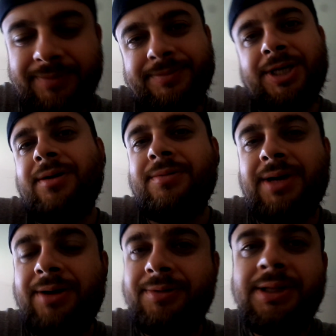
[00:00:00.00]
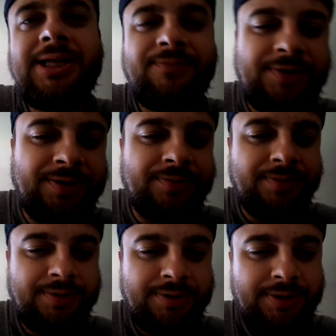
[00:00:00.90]
You know, I would leave too.
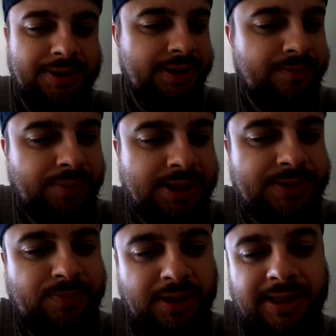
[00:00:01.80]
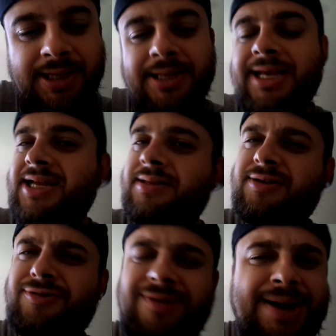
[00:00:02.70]
Plus, playing in that
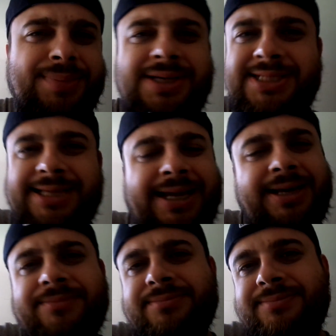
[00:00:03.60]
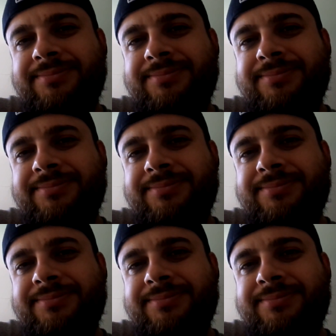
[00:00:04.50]
crappy stadium?